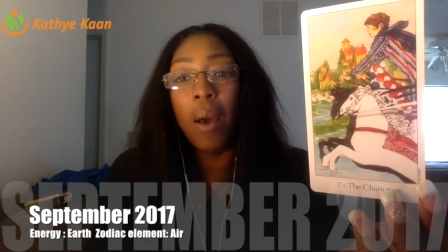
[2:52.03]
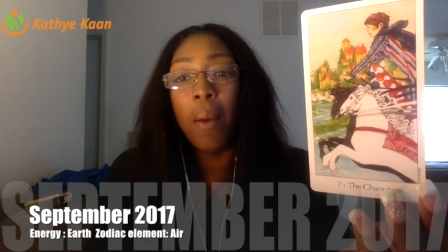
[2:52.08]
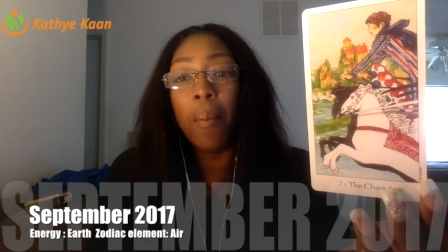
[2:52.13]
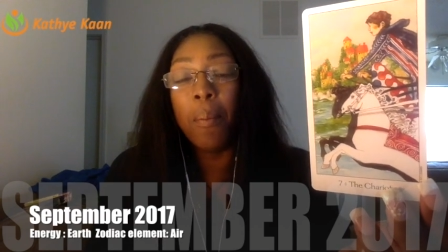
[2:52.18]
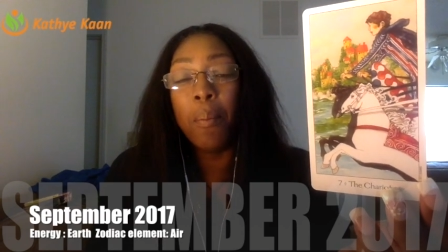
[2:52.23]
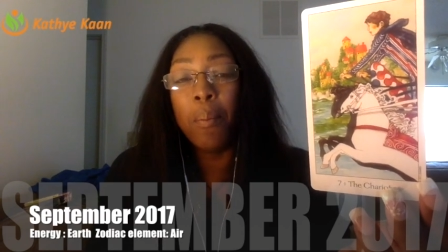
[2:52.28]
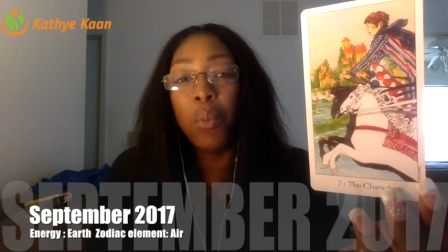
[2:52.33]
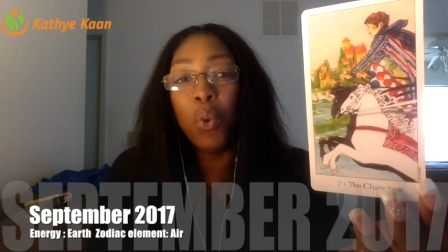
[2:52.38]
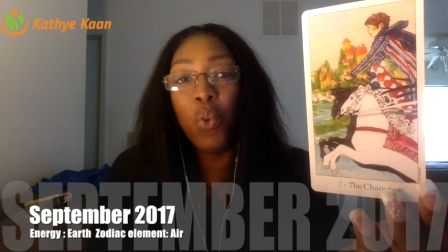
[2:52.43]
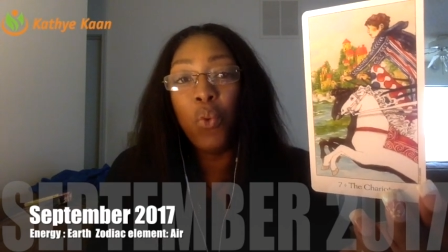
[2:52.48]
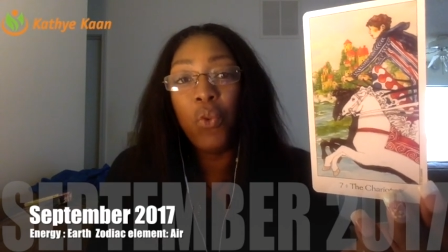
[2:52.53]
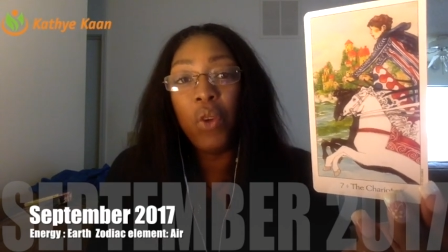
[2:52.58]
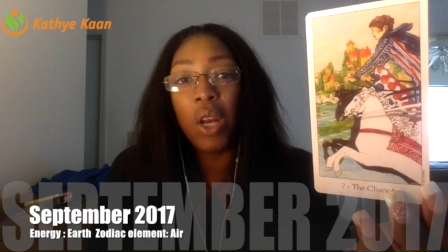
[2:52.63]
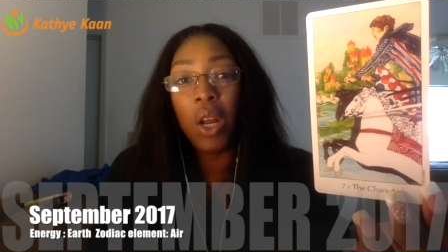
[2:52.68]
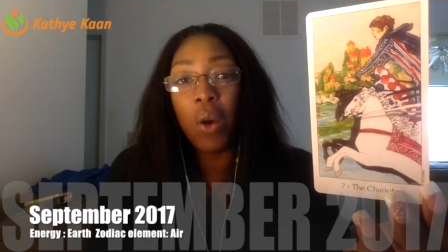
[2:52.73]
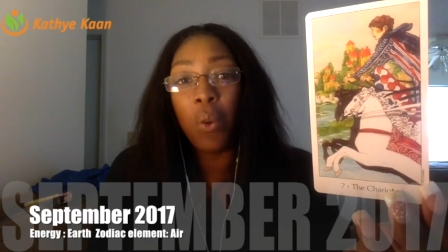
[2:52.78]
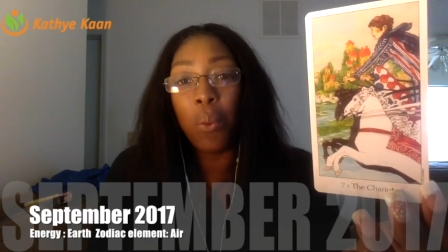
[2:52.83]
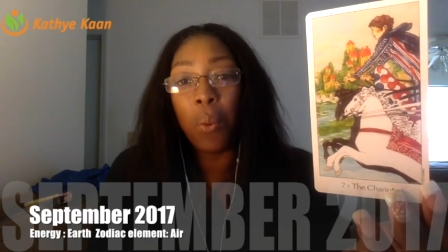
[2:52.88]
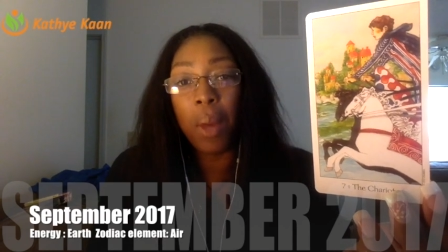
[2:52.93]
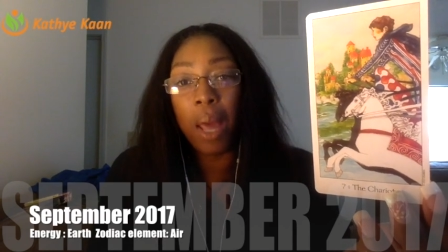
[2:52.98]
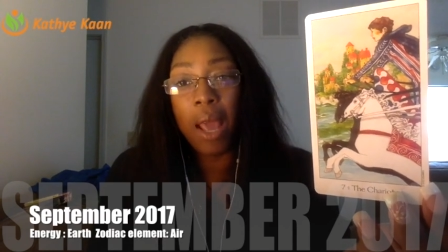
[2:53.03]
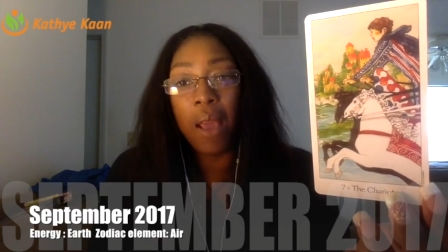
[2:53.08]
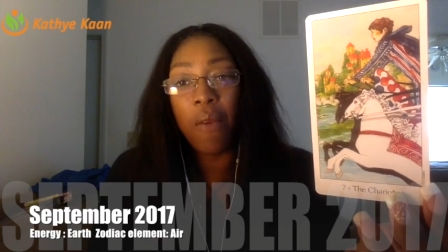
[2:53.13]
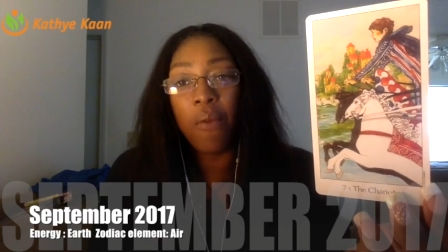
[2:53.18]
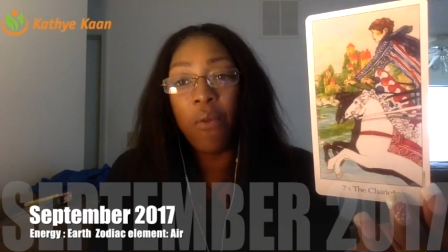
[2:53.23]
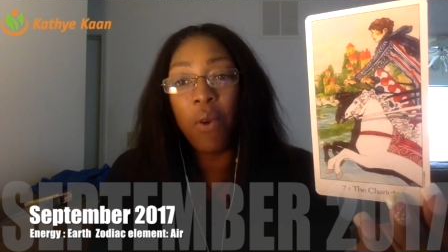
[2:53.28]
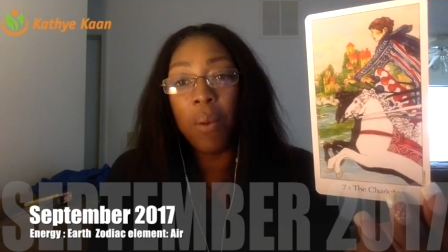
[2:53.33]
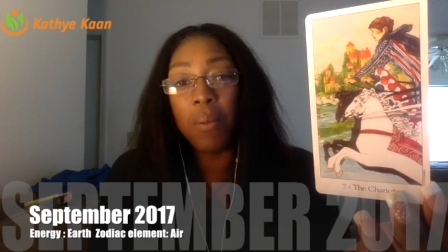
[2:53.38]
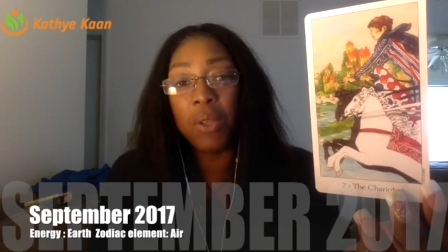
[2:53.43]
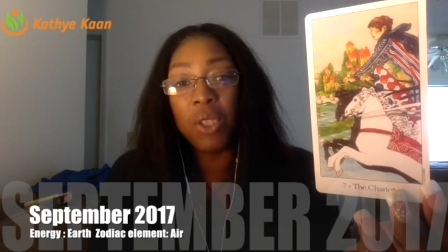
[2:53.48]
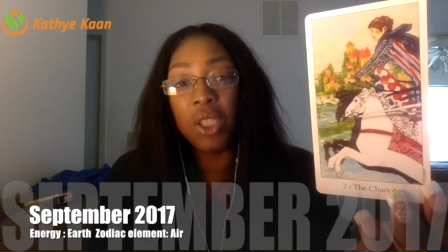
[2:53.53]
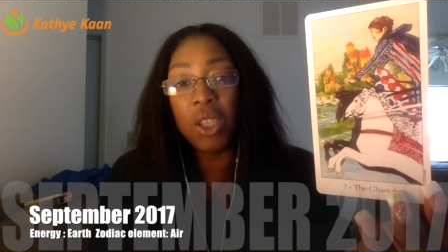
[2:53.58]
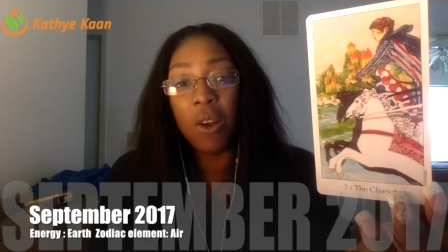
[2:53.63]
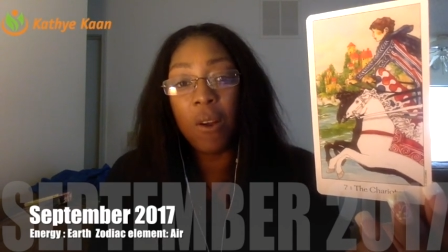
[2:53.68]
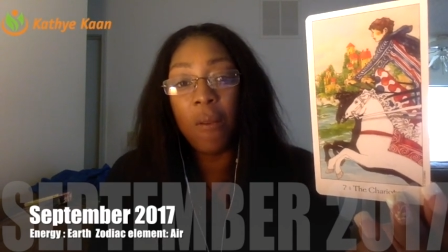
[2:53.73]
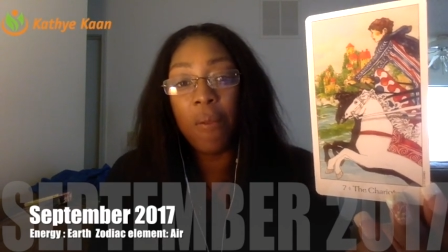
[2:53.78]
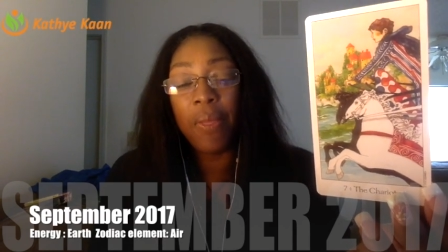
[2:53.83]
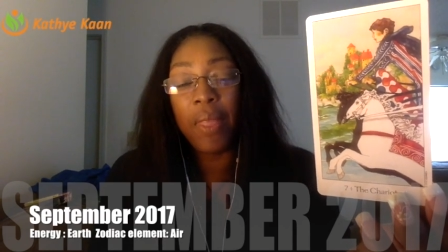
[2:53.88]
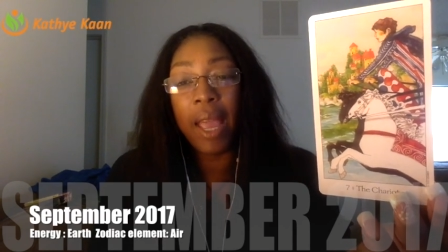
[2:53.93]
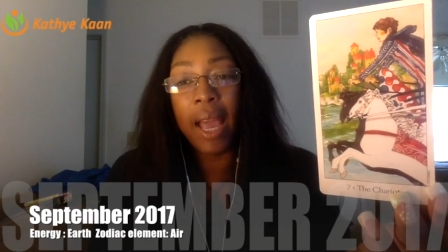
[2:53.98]
moving away from
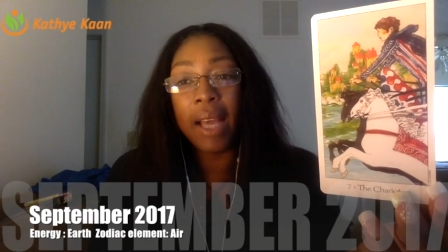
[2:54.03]
certain